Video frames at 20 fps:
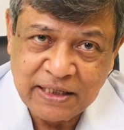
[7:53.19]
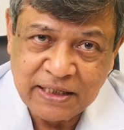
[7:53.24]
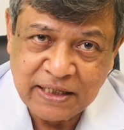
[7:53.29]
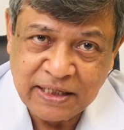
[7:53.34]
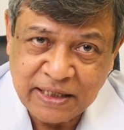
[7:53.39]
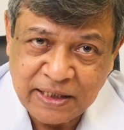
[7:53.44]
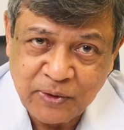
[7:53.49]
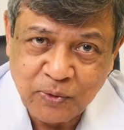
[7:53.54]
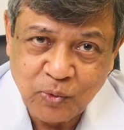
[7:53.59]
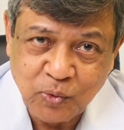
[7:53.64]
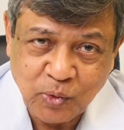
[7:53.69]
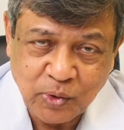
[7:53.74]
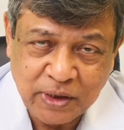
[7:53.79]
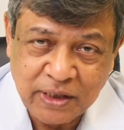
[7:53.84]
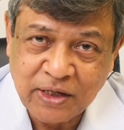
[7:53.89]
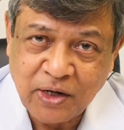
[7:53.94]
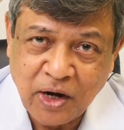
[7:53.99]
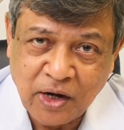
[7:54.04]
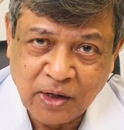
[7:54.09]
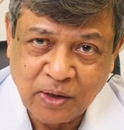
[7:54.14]
new
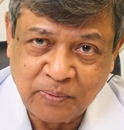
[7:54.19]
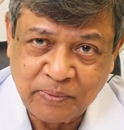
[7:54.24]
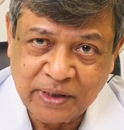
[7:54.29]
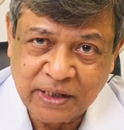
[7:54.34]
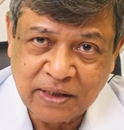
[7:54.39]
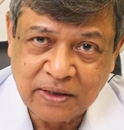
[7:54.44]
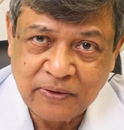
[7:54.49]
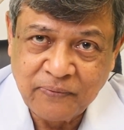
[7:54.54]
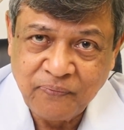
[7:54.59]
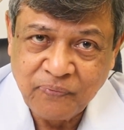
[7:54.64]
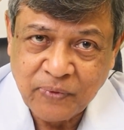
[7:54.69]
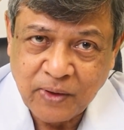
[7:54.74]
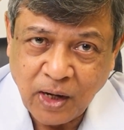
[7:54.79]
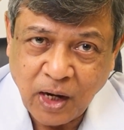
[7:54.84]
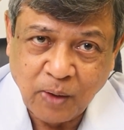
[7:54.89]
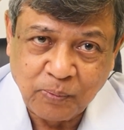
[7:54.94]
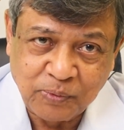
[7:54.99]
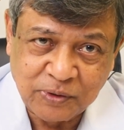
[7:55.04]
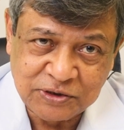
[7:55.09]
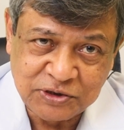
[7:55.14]
economic
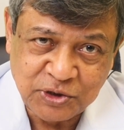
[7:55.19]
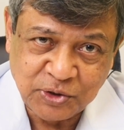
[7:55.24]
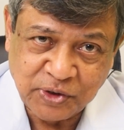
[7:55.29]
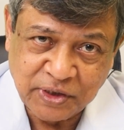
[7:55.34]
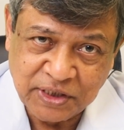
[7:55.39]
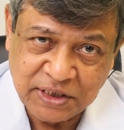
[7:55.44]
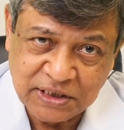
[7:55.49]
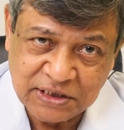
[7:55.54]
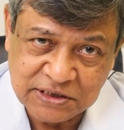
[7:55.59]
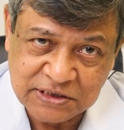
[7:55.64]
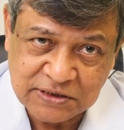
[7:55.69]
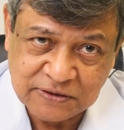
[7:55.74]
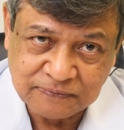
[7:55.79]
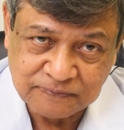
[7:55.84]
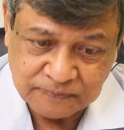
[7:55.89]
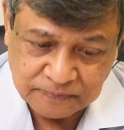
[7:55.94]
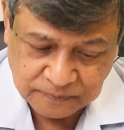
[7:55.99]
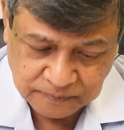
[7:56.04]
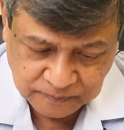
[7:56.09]
opportunities.